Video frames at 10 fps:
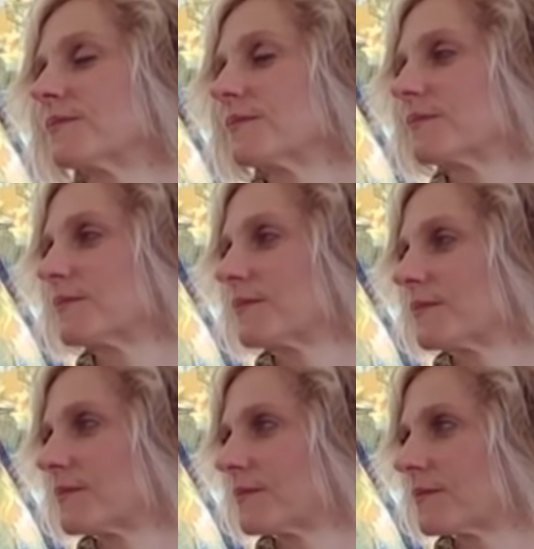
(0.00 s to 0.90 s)

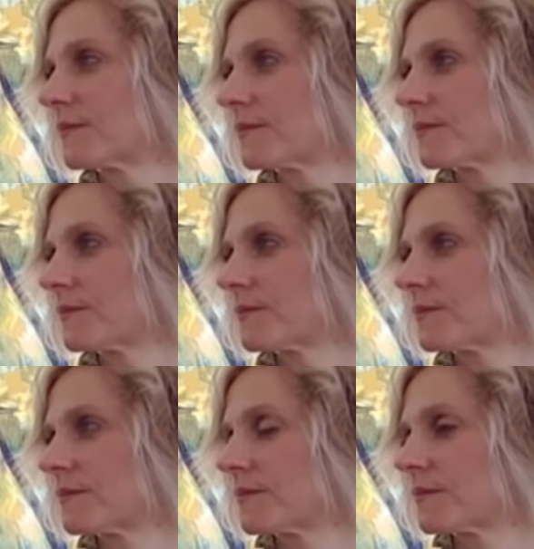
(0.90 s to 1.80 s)

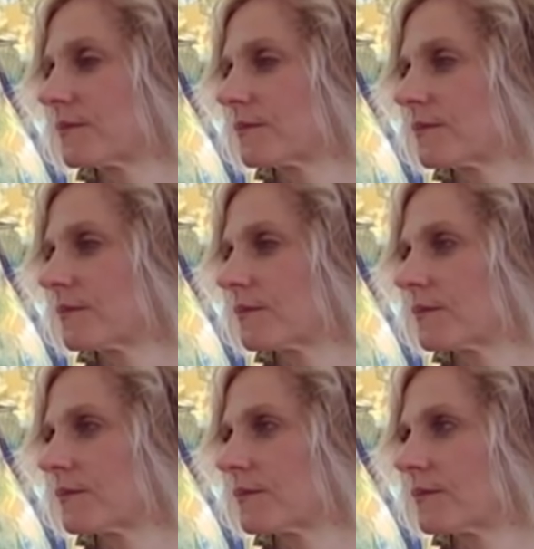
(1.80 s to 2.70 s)

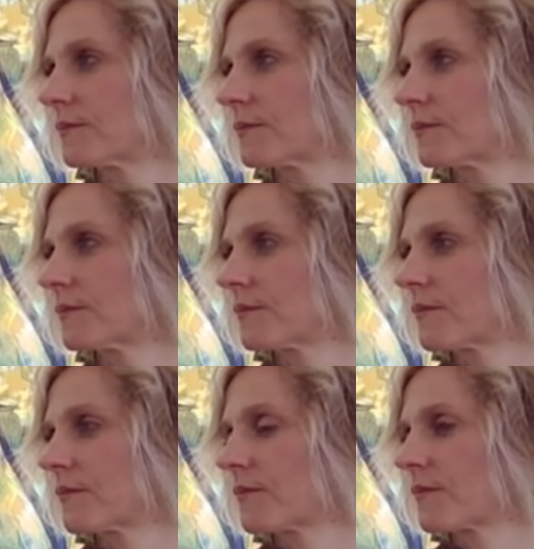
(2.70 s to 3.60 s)

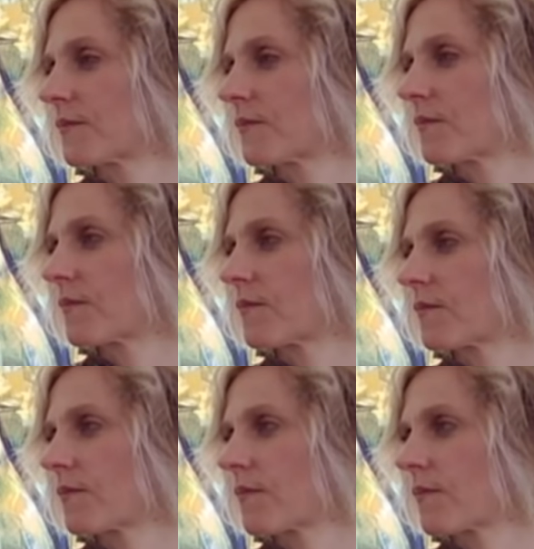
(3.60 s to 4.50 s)

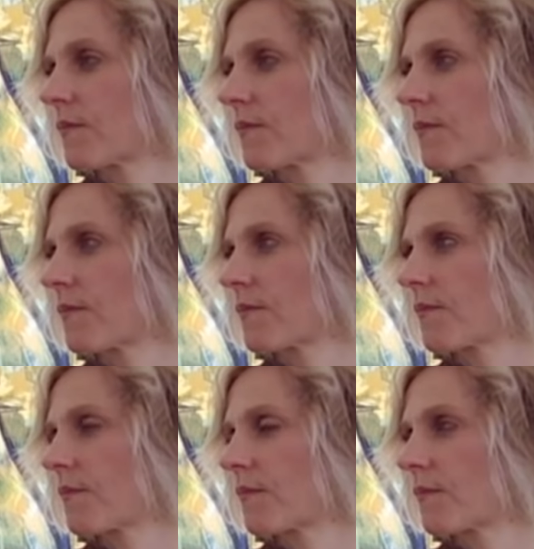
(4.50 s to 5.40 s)

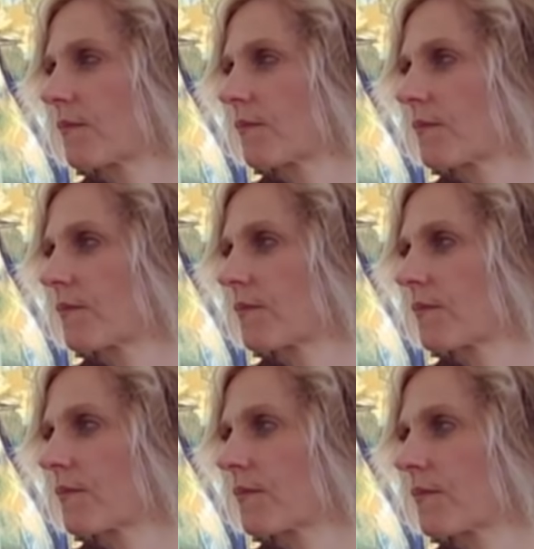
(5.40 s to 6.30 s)

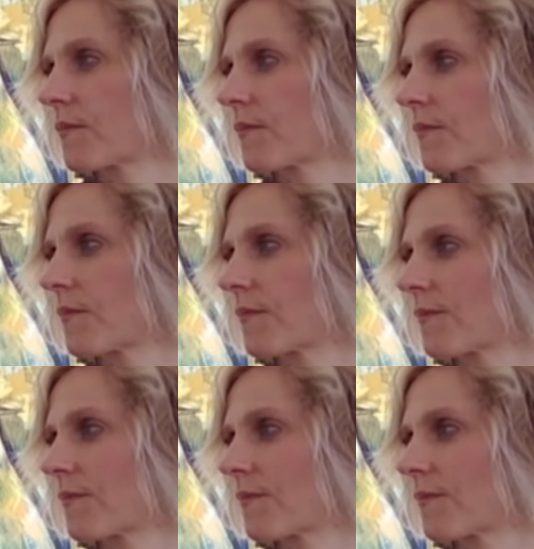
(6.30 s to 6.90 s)
This person isn't speaking.